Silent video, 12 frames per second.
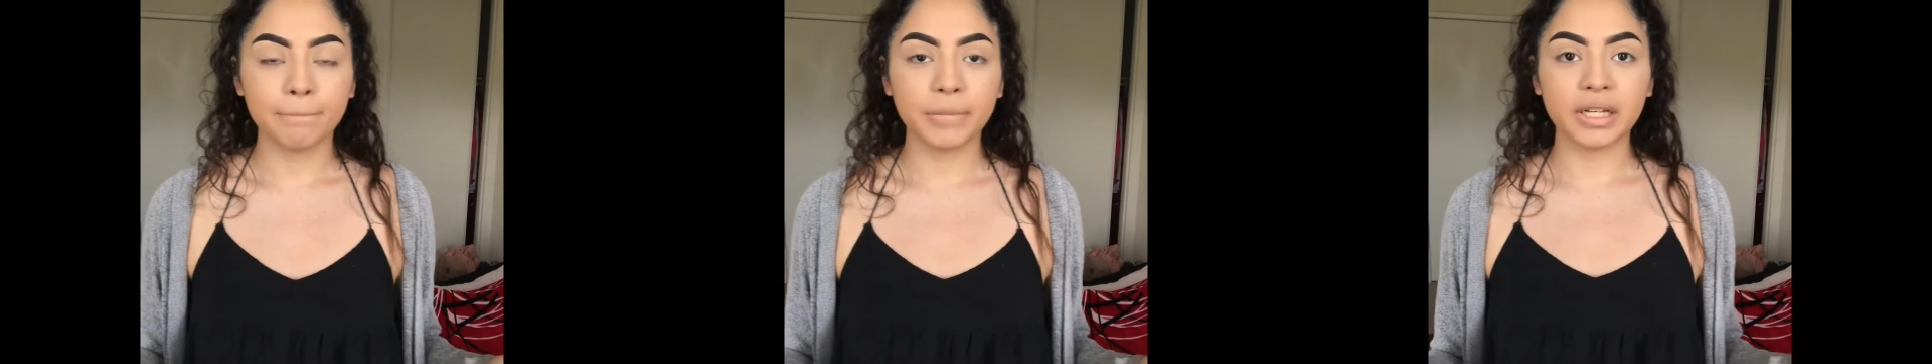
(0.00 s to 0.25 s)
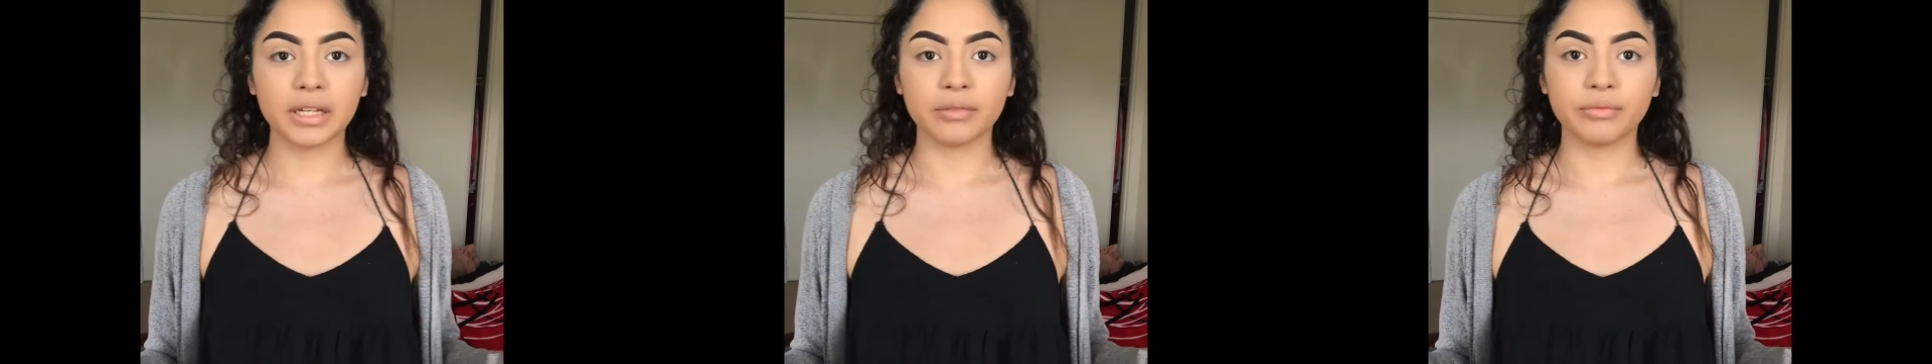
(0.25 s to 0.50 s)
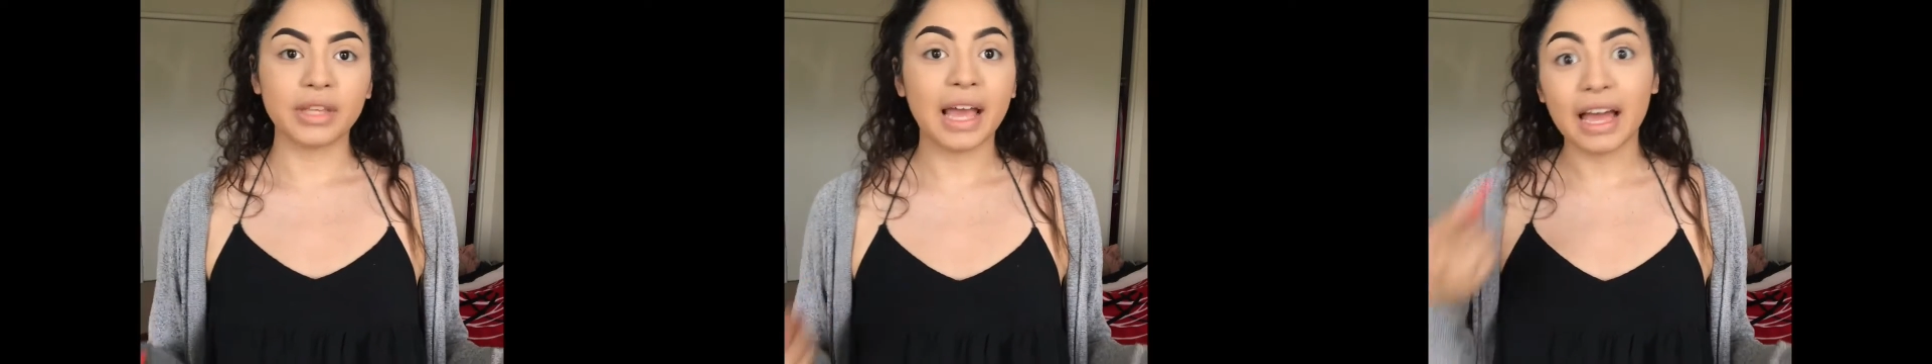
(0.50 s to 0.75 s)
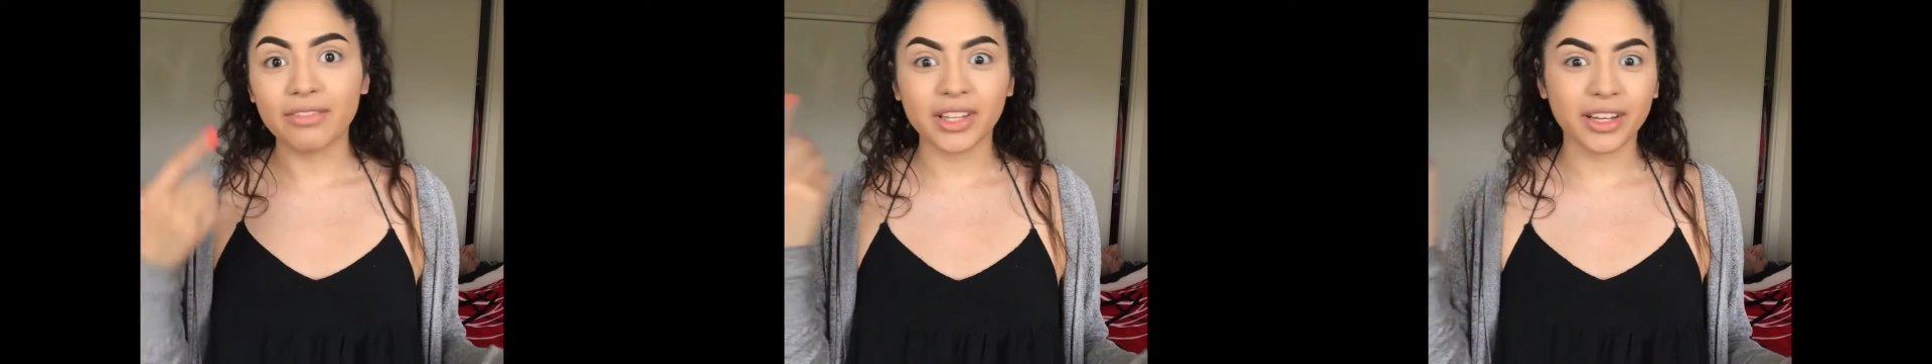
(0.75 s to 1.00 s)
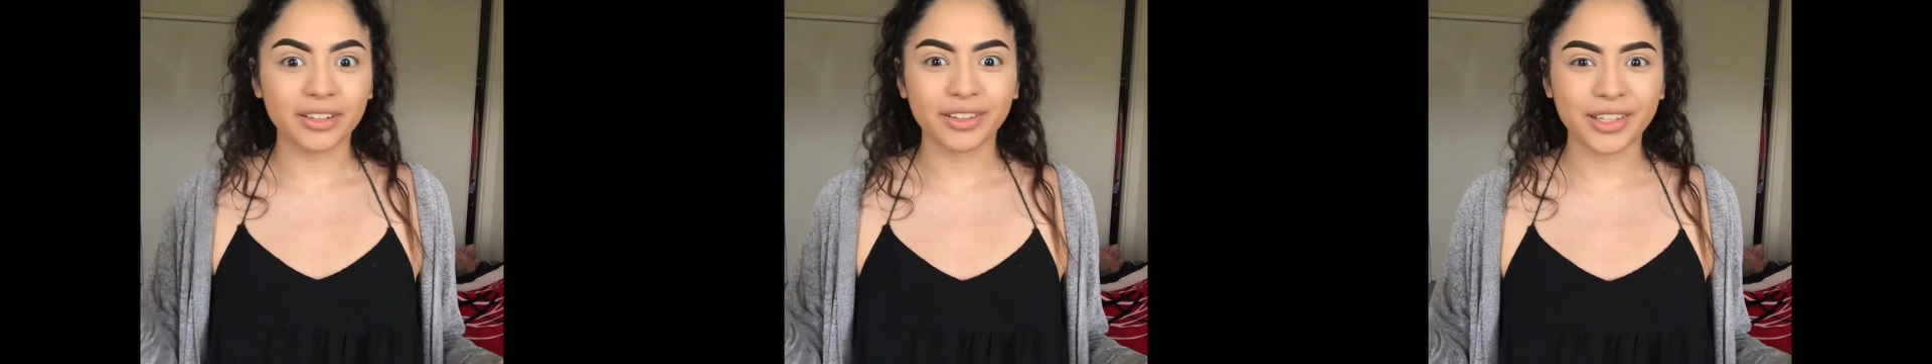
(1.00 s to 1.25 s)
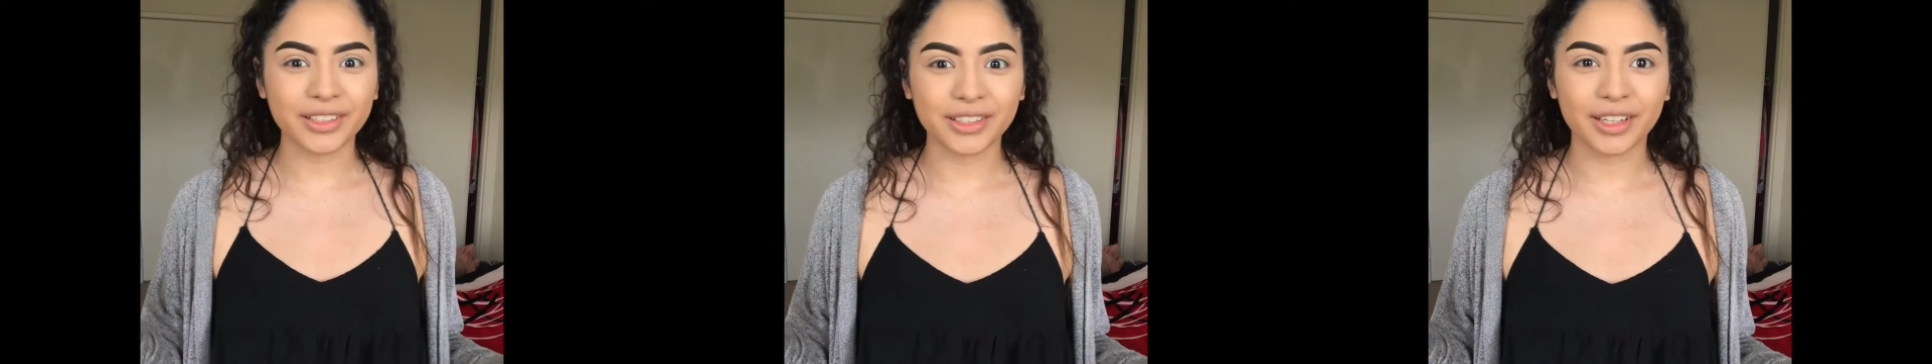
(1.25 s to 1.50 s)
But yeah, I have like a
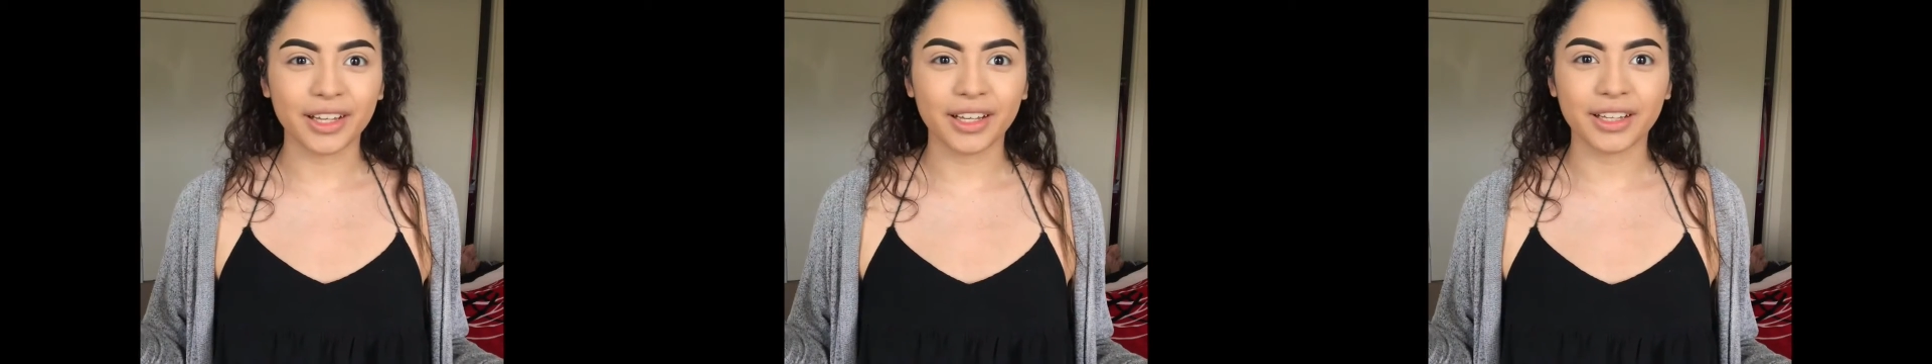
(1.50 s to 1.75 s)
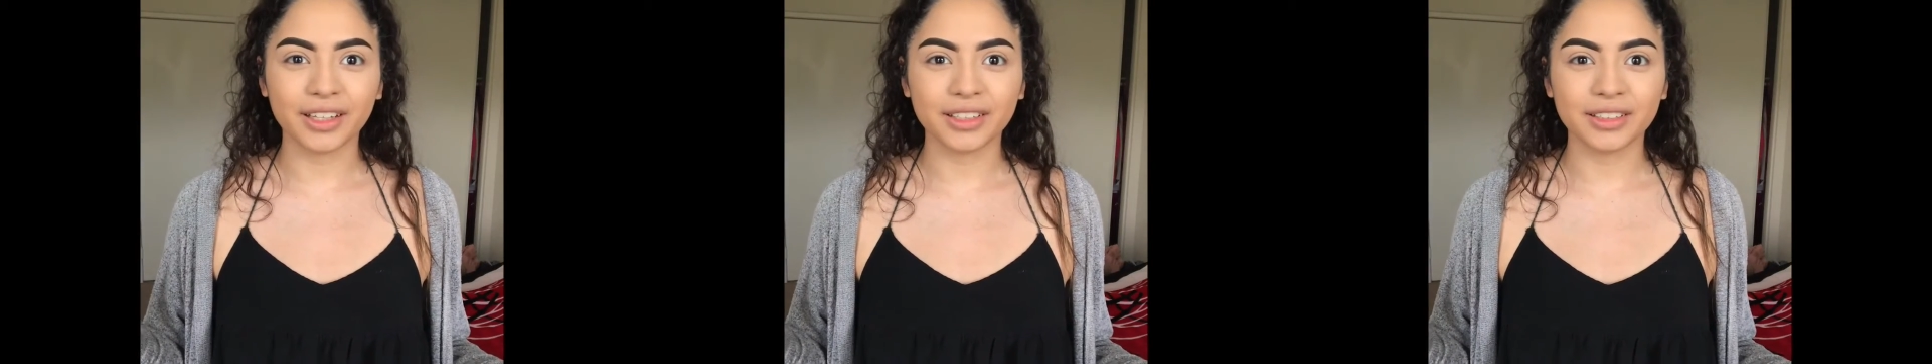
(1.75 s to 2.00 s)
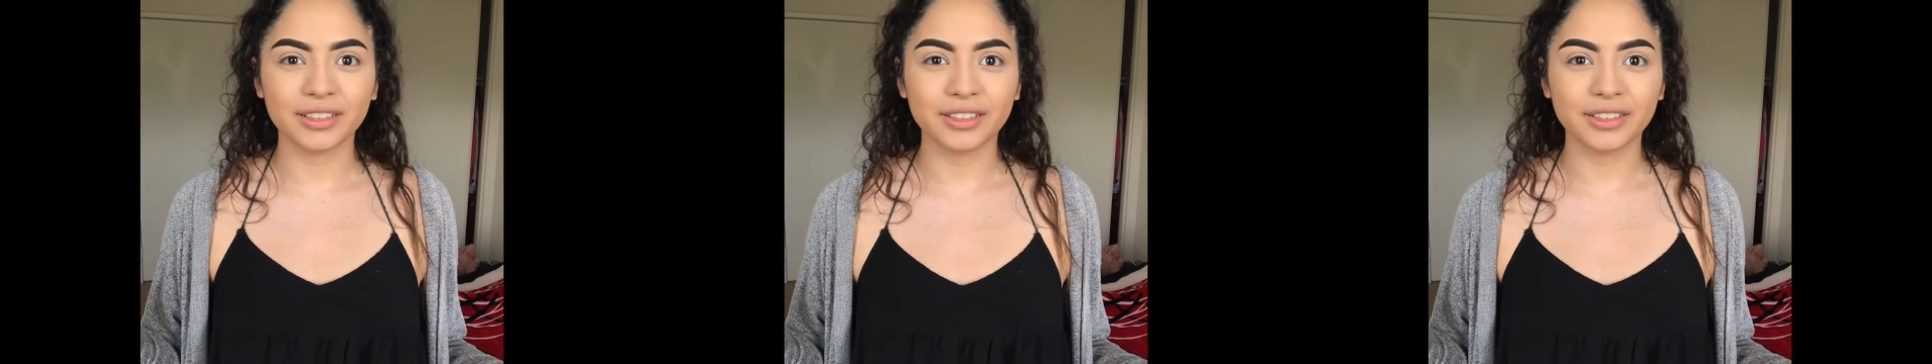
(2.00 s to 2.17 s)
lazy eye,